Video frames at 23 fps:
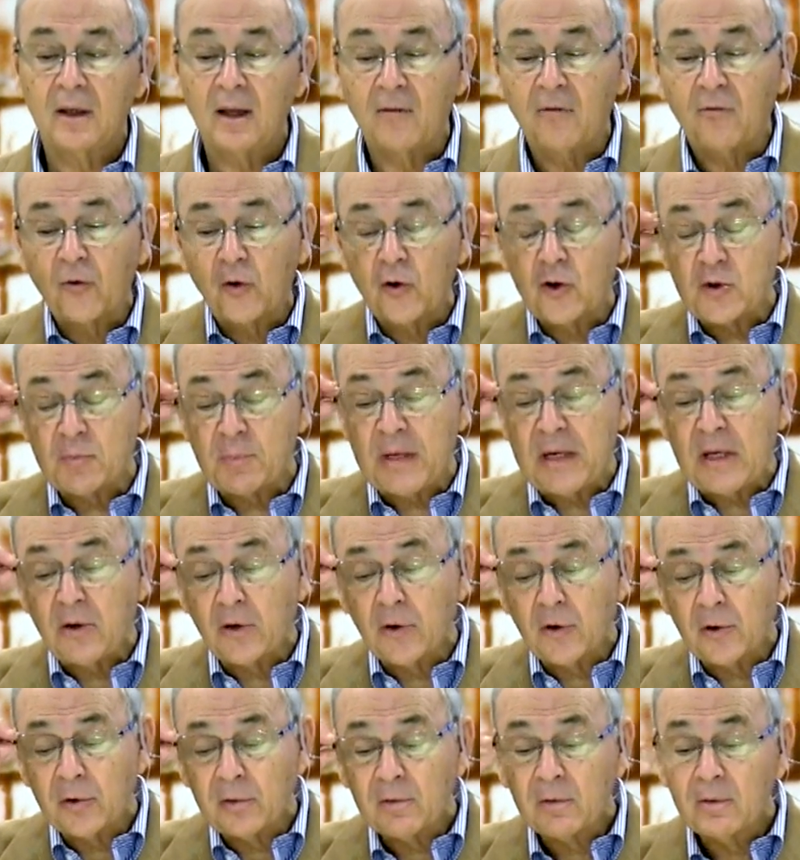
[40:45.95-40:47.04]
In 1
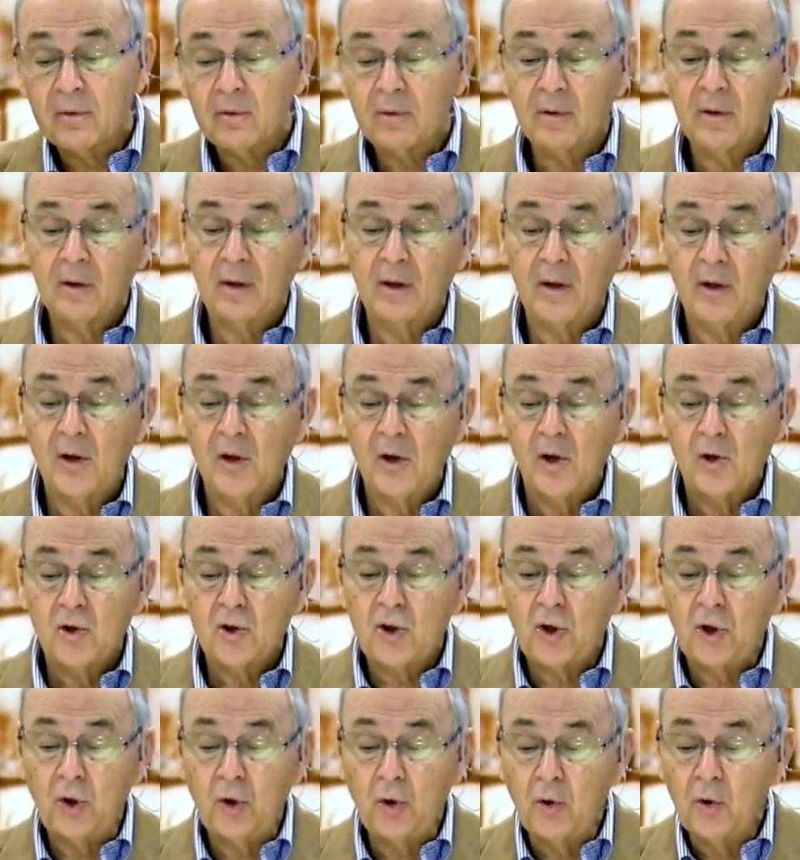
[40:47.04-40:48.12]
Peter
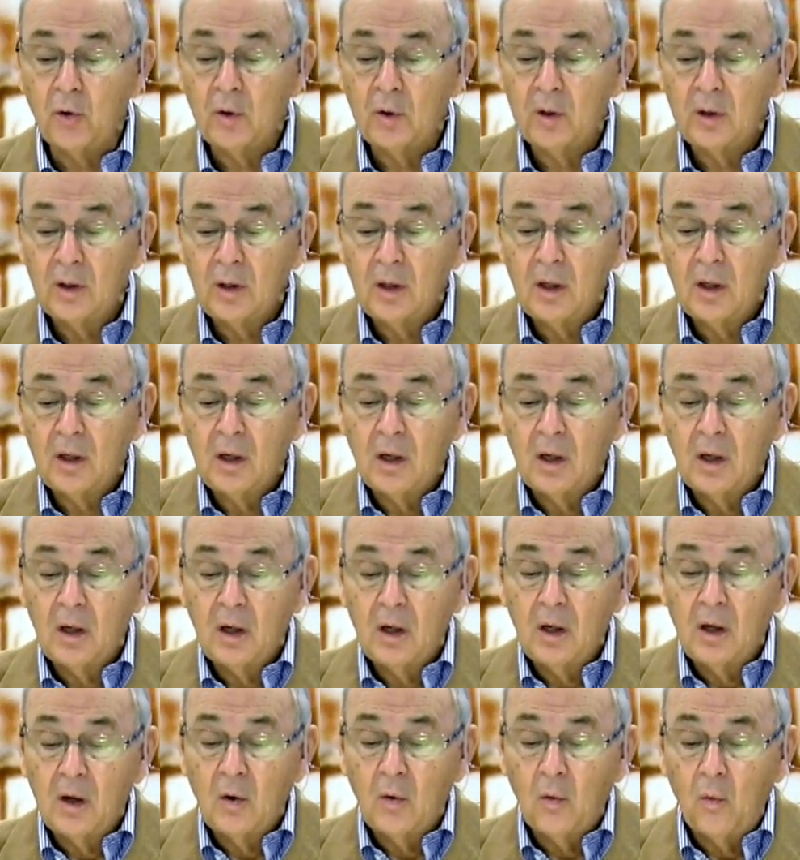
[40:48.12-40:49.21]
2
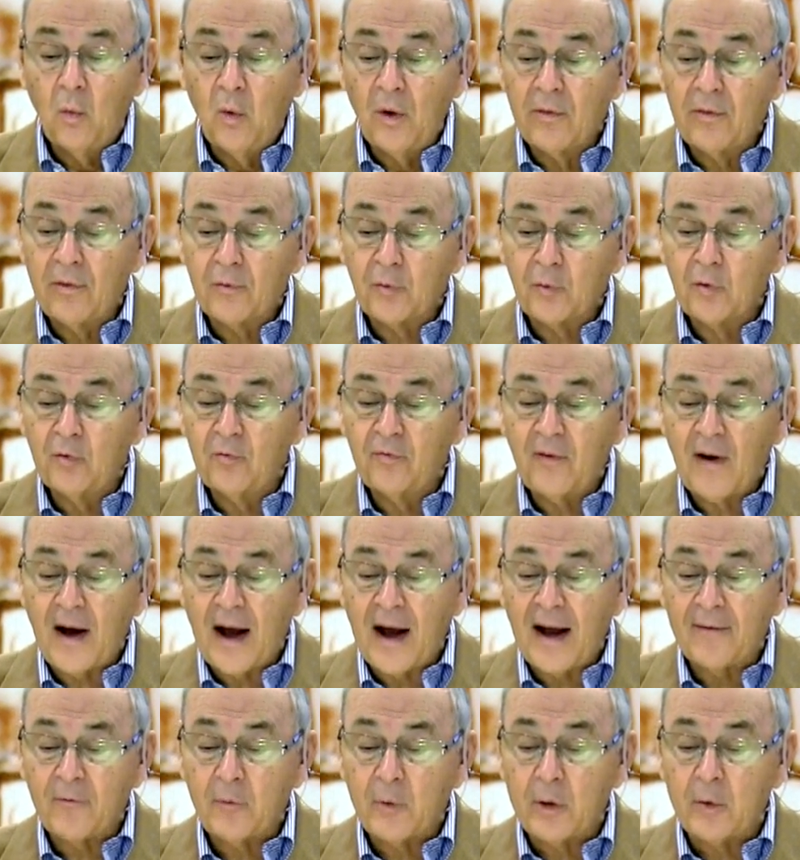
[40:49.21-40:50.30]
1 through
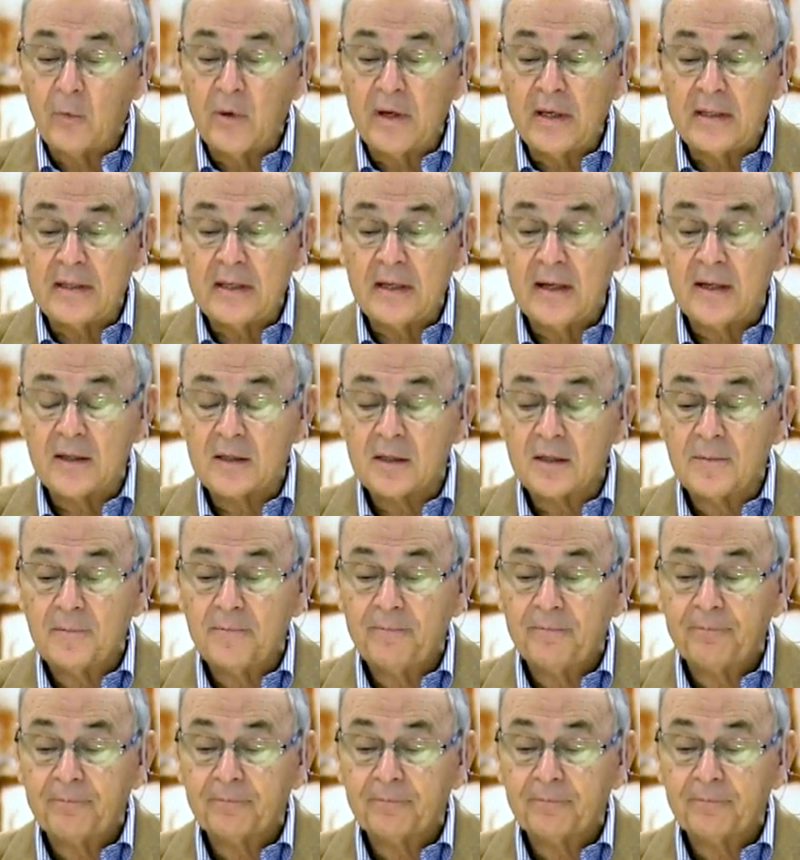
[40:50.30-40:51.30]
5, we read this.